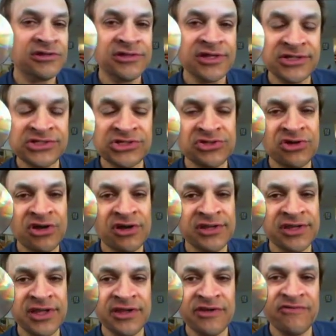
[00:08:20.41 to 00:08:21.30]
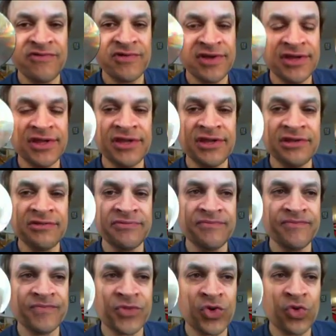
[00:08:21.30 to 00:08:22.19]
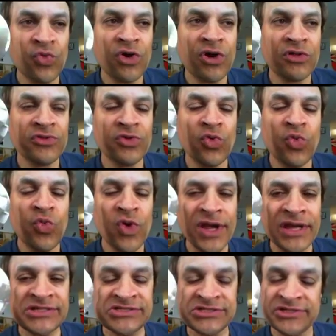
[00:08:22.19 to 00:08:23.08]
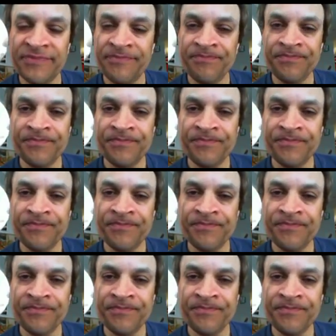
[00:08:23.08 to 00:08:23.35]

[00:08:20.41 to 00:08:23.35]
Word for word: Let's not give in to all the waste